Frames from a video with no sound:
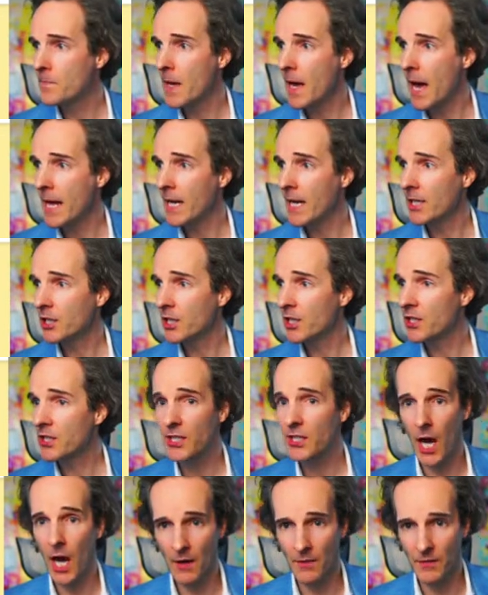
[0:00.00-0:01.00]
energy
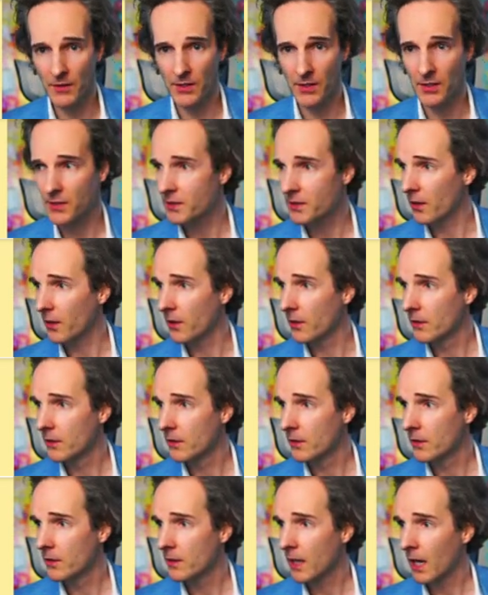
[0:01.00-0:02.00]
services, though,
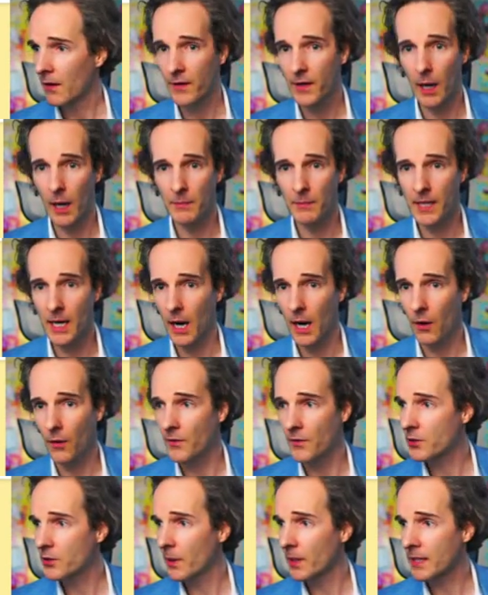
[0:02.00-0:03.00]
have come
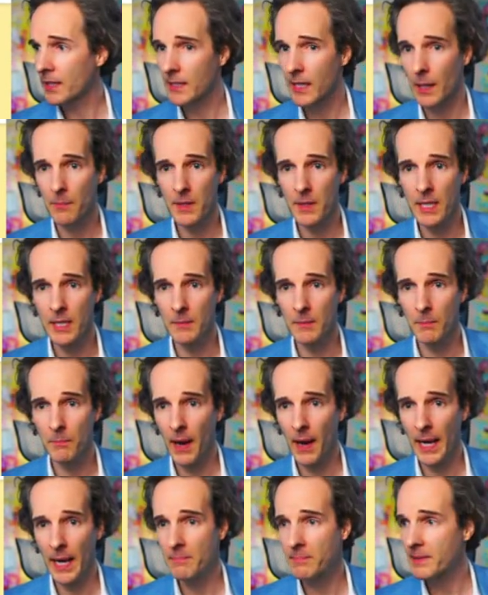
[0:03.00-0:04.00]
down. So what does that mean?
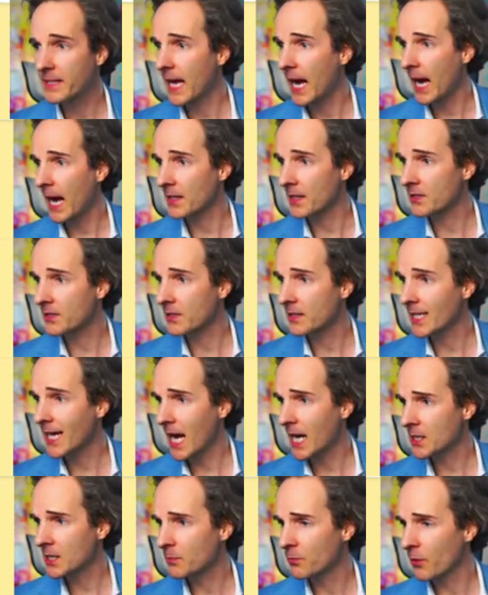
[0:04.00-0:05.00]
Pipe gas.
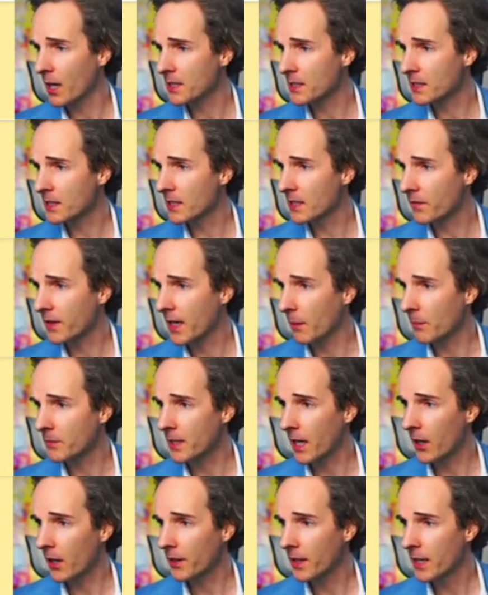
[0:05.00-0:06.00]
Gas prices have come
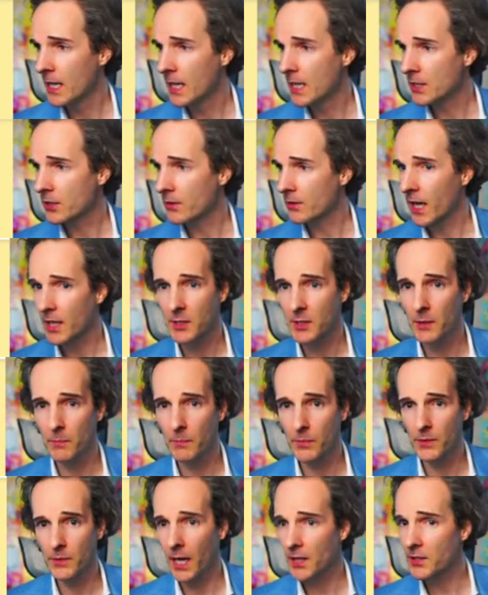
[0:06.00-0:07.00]
down. So that's, a,
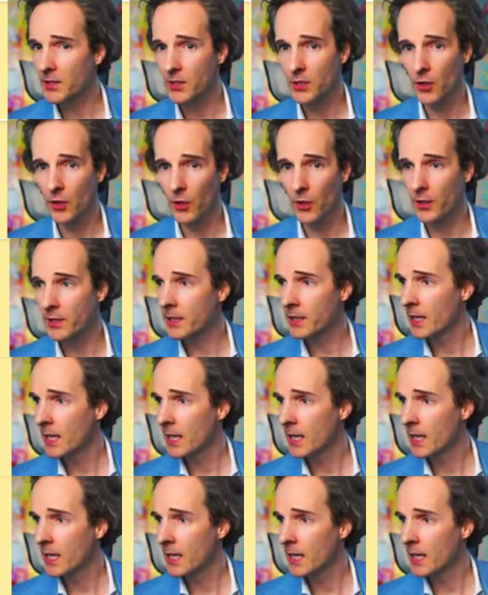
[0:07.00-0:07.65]
that's good.